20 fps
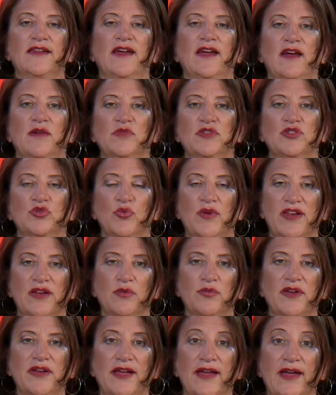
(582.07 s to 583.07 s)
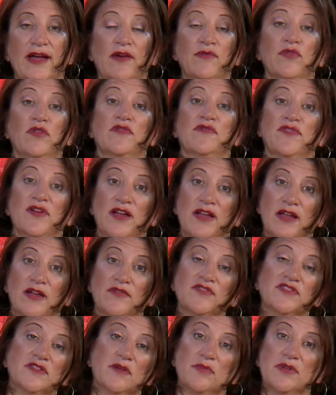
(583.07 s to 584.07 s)
how much weight I want to have or if I have
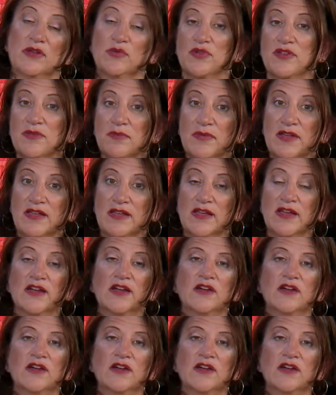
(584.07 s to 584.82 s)
somebody with me